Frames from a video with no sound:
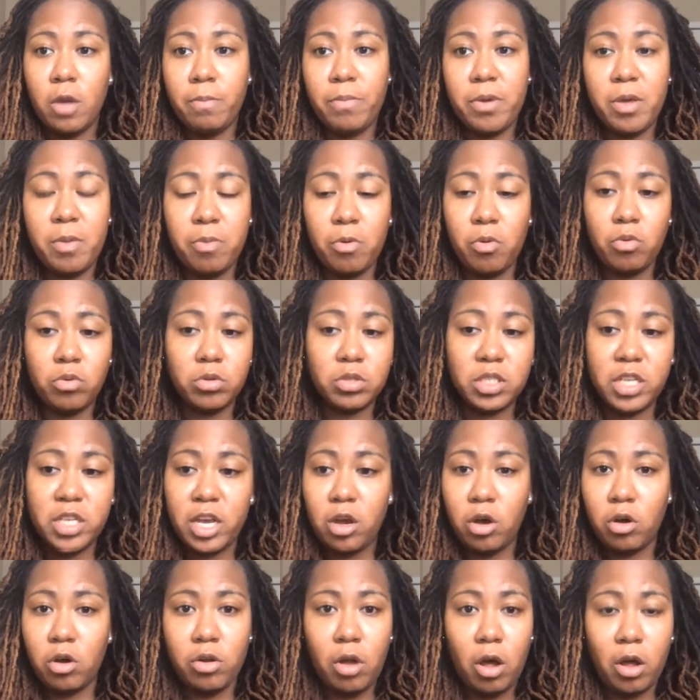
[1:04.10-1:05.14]
people will say,
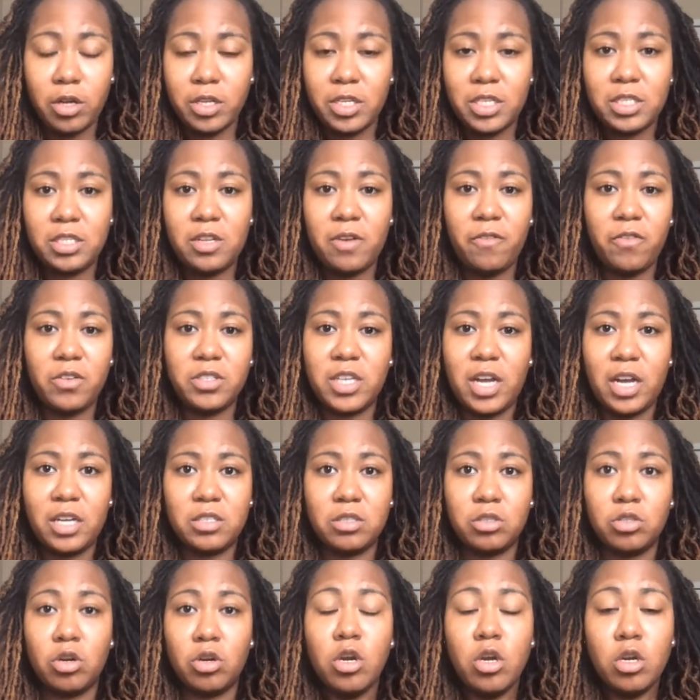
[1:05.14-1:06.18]
oh, all these different types of
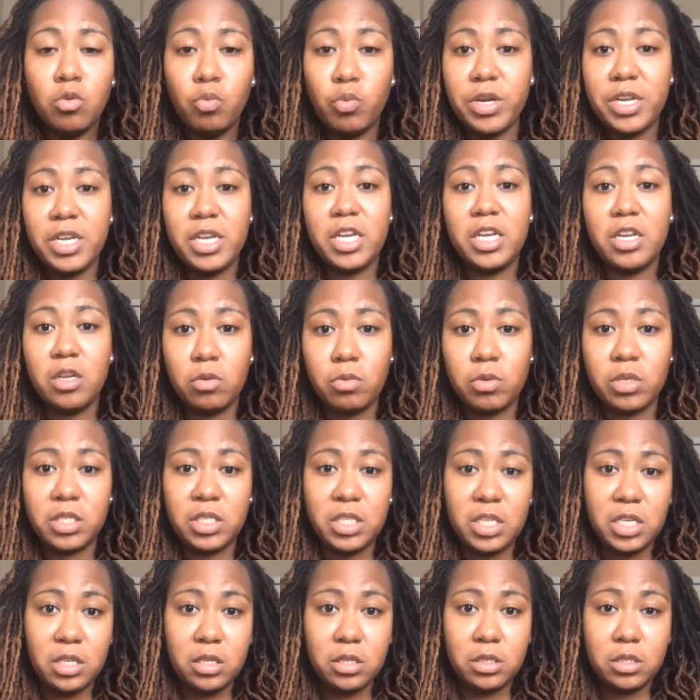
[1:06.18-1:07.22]
stuff, we need the
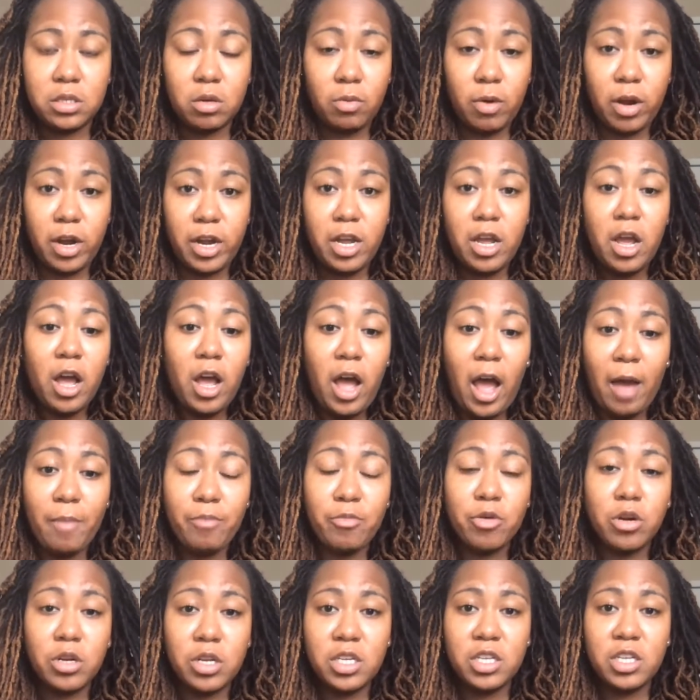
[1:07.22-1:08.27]
receipts, right? I'm
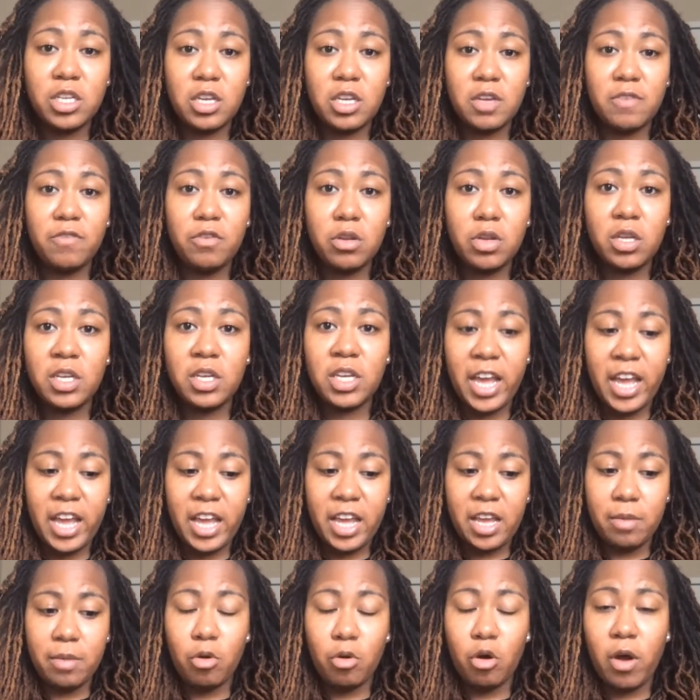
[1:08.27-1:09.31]
going to give you the game
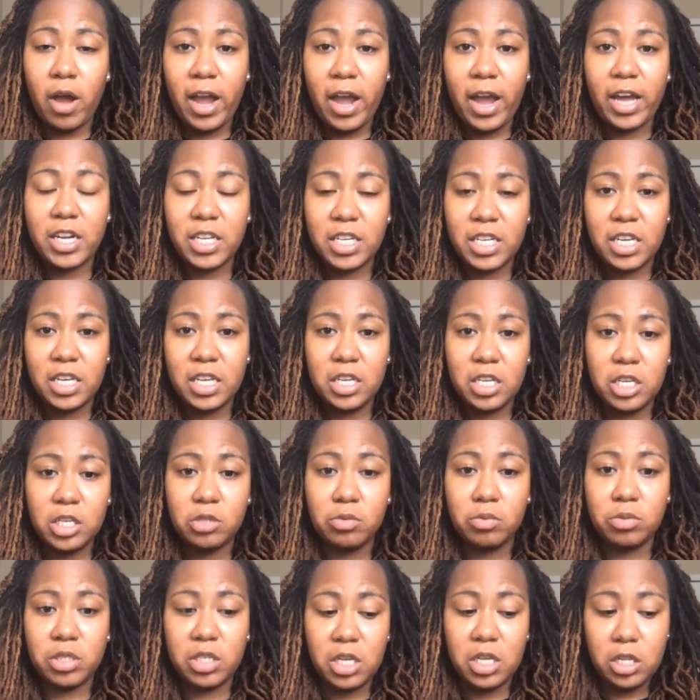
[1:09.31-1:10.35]
on how to get these
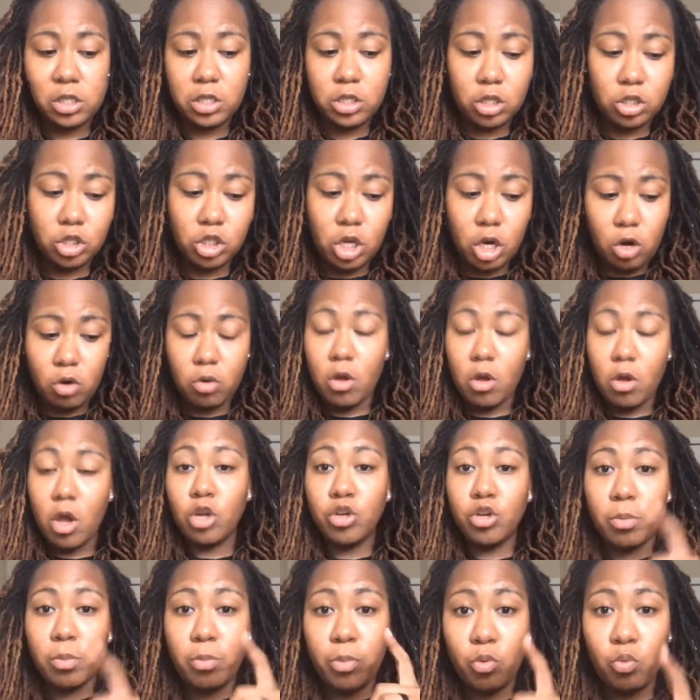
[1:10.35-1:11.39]
receipts. So
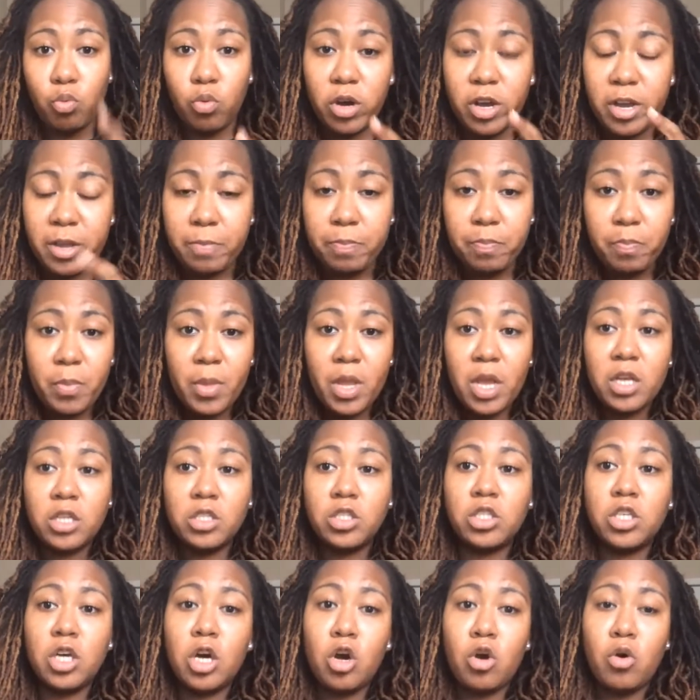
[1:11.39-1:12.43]
number one,
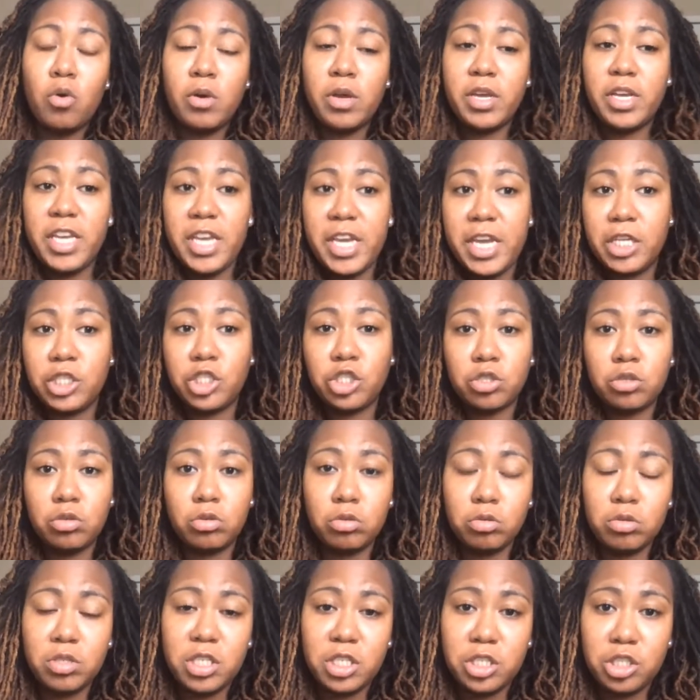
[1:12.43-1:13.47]
so each school
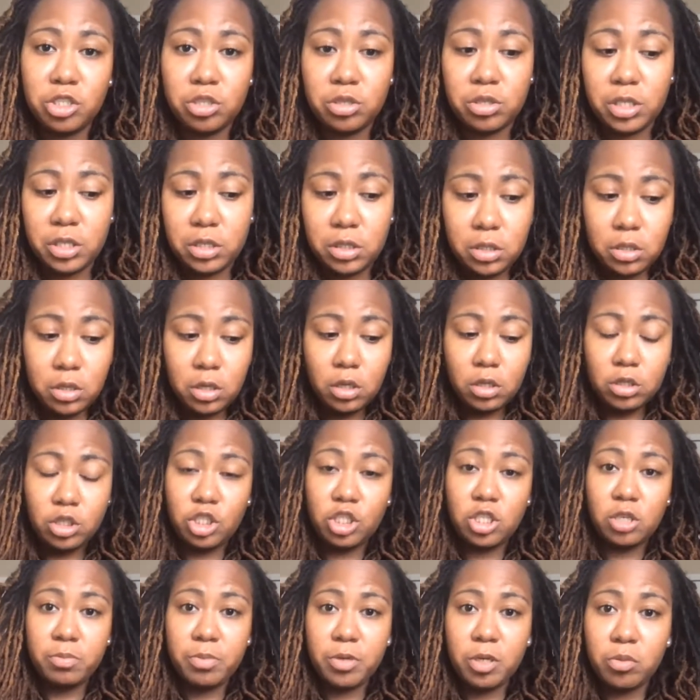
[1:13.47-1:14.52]
district should
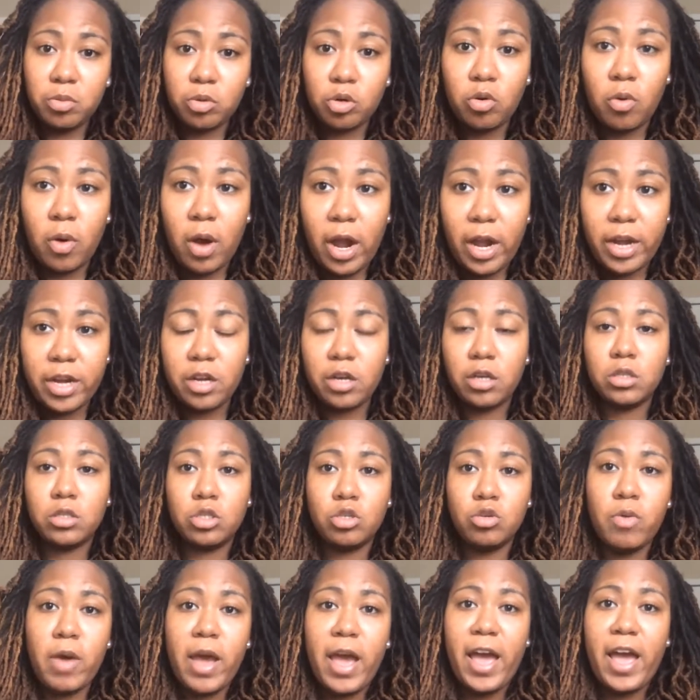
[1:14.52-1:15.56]
be required to
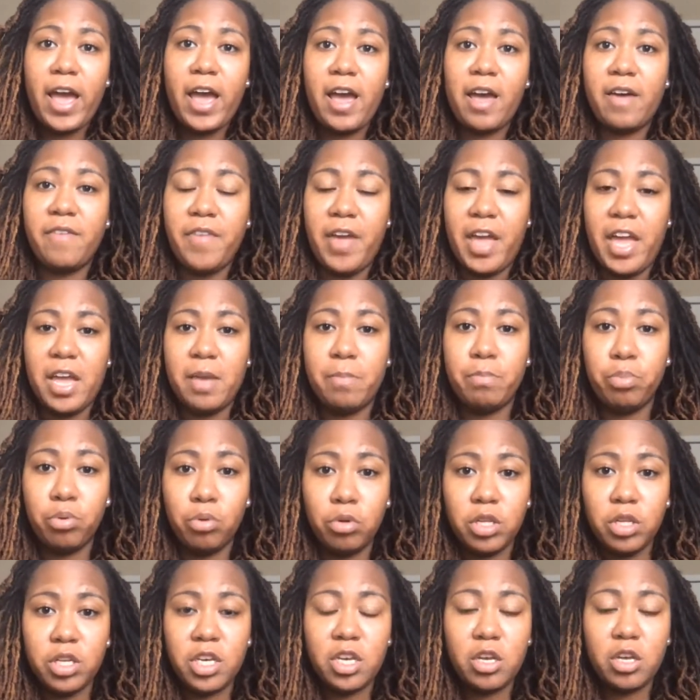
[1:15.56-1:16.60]
have a
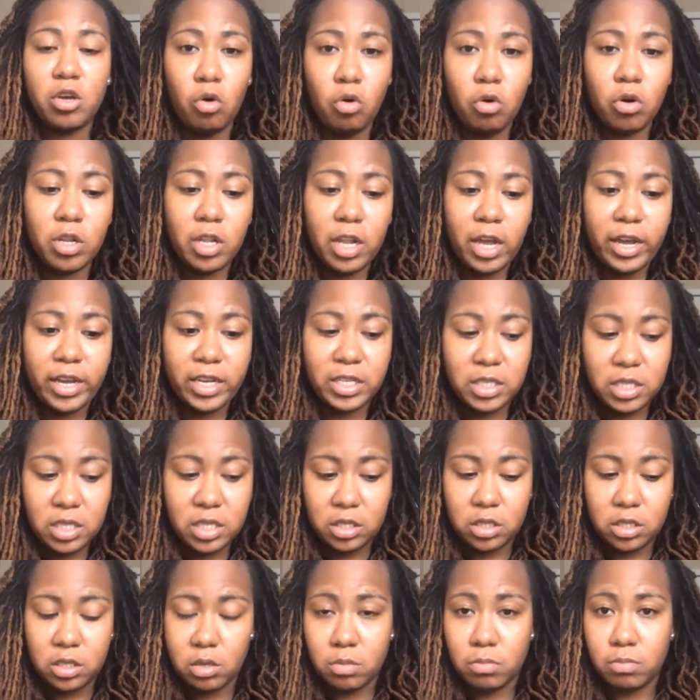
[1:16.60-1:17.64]
bullying online
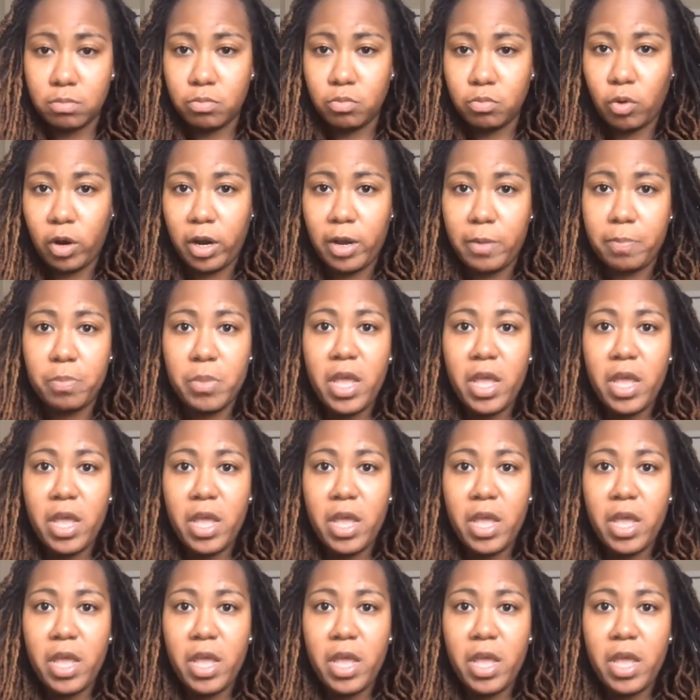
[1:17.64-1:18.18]
system, right?